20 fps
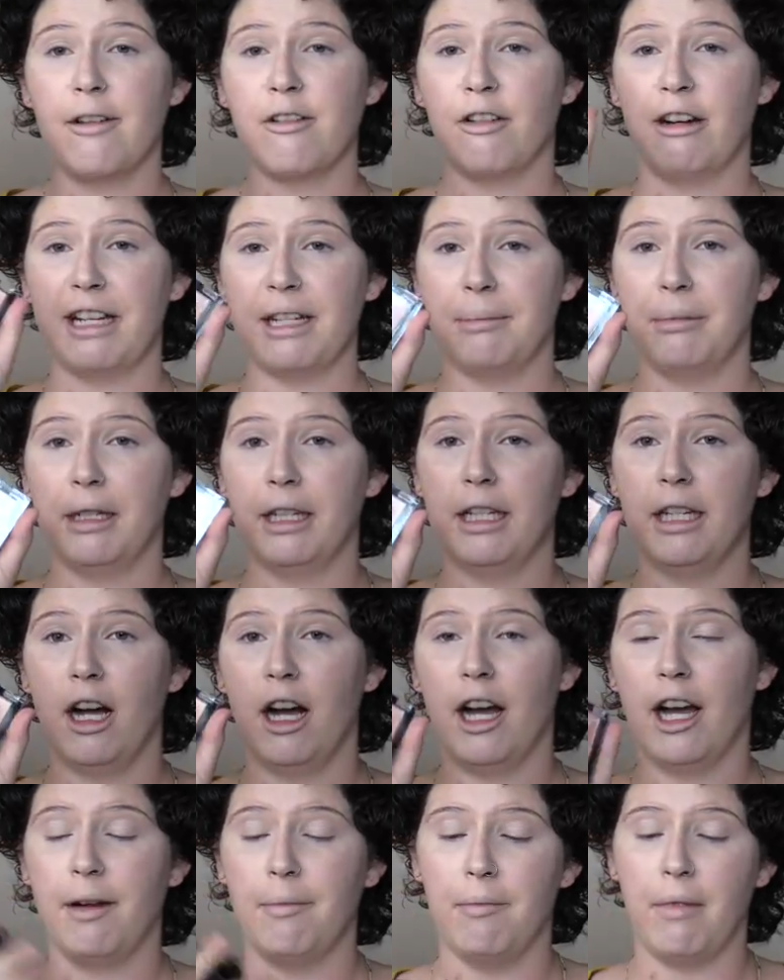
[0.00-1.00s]
I'm going to put
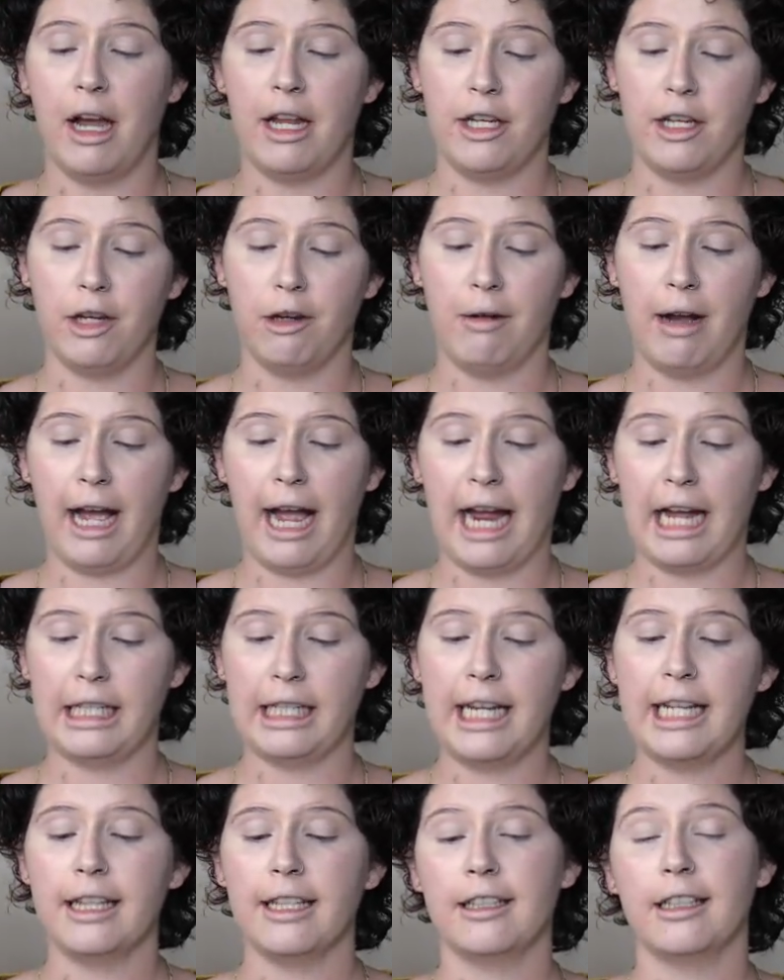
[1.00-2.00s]
on a new highlight.